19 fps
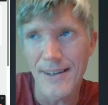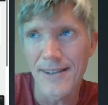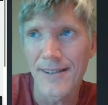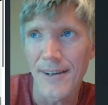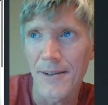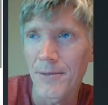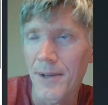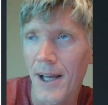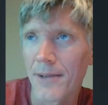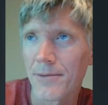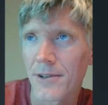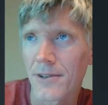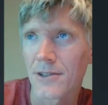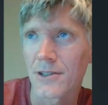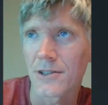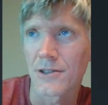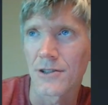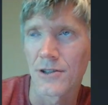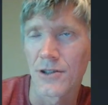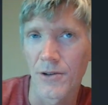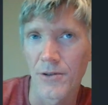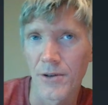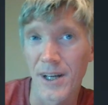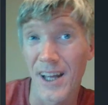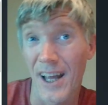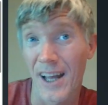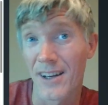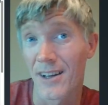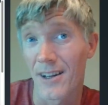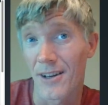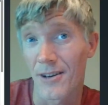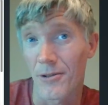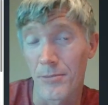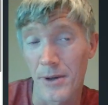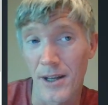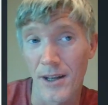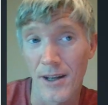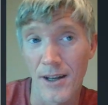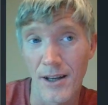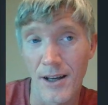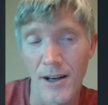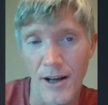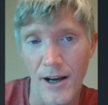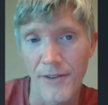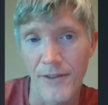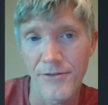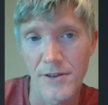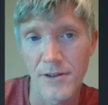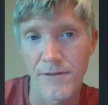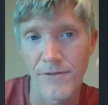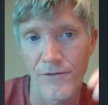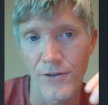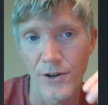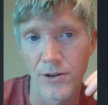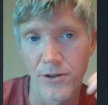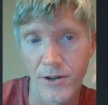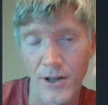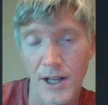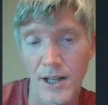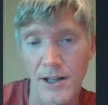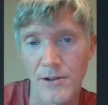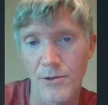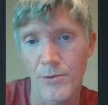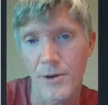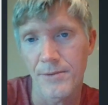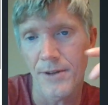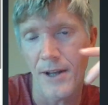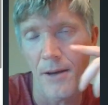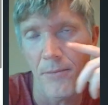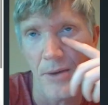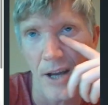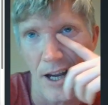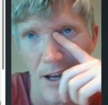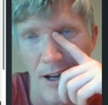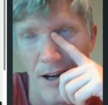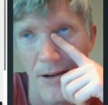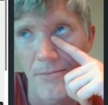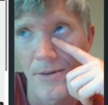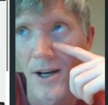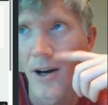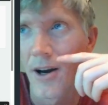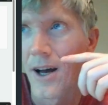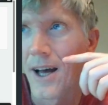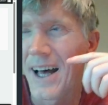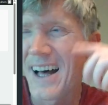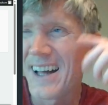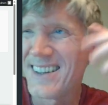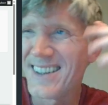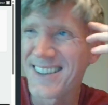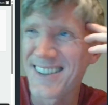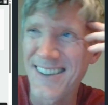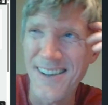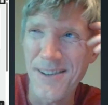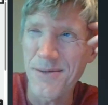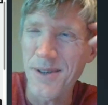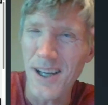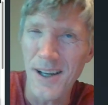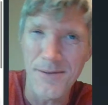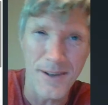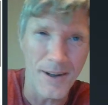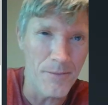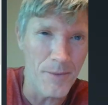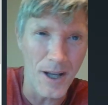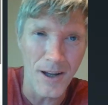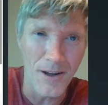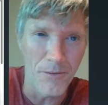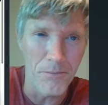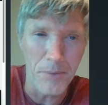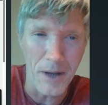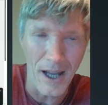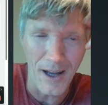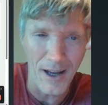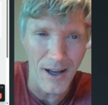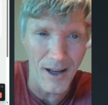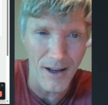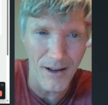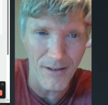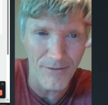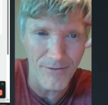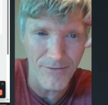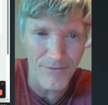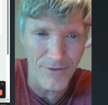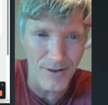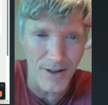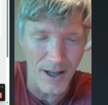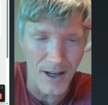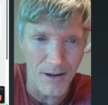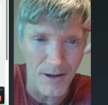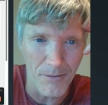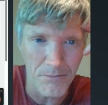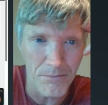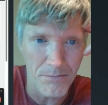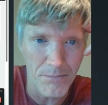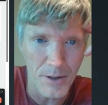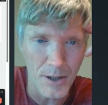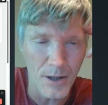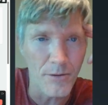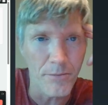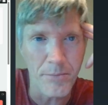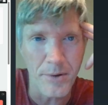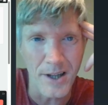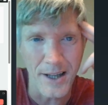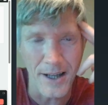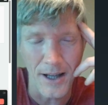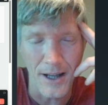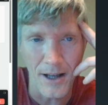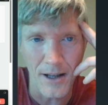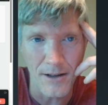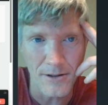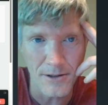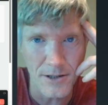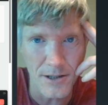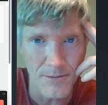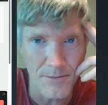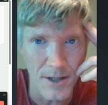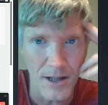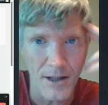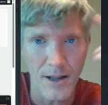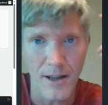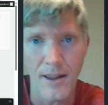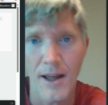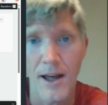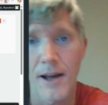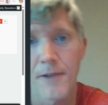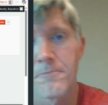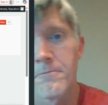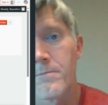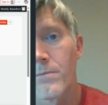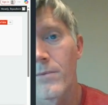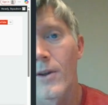Sometimes they'll just do it and it'll be enough for you to get the website back up. And then sometimes they make you pay for like a bigger plan or something like that.